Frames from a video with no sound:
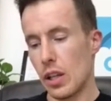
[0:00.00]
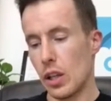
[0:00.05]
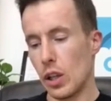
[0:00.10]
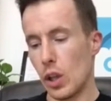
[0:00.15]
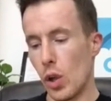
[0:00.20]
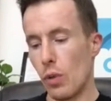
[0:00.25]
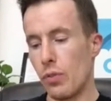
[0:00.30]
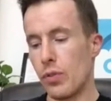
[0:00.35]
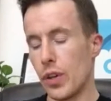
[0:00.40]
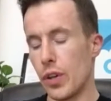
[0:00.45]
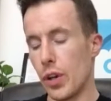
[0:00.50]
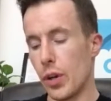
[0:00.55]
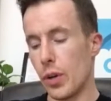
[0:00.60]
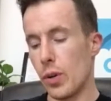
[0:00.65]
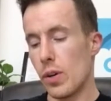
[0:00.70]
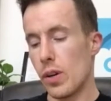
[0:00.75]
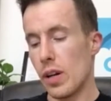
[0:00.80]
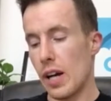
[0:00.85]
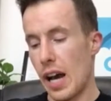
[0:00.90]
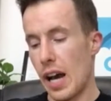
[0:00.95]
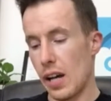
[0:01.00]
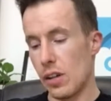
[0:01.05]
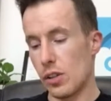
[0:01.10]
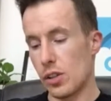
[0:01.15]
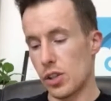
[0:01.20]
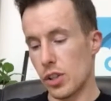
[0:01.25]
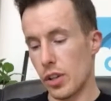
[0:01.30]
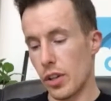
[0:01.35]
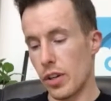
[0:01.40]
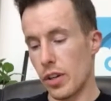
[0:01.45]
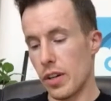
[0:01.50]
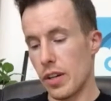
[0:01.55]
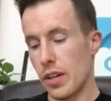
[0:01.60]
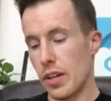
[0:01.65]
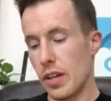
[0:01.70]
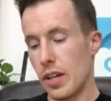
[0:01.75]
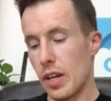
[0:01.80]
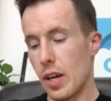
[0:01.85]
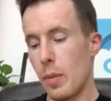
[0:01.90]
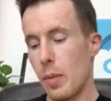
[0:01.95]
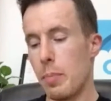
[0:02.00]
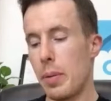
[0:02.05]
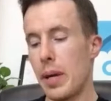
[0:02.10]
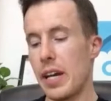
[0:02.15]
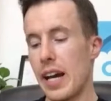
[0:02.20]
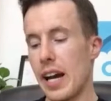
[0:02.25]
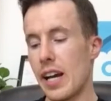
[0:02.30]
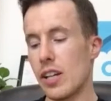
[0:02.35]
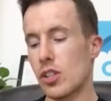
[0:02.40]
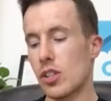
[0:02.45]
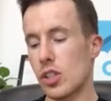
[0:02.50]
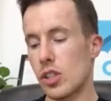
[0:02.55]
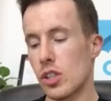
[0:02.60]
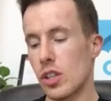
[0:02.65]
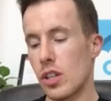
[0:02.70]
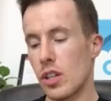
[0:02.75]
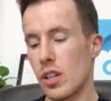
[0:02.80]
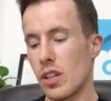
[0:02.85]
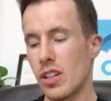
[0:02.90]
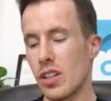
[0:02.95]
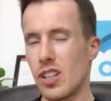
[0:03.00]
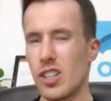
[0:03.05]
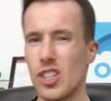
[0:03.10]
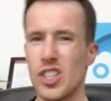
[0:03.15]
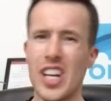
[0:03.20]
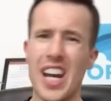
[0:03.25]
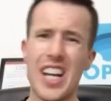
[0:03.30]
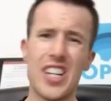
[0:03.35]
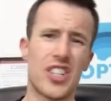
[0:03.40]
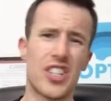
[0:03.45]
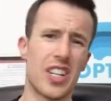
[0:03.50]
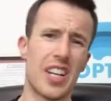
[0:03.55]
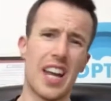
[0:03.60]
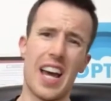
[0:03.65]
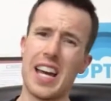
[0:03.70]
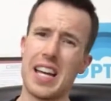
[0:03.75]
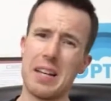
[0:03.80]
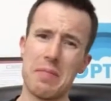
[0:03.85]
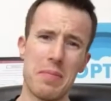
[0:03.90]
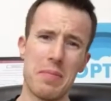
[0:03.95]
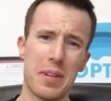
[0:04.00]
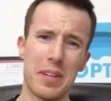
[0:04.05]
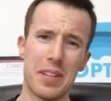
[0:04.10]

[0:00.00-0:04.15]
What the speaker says: Love you, Elton. P.S. Change your name.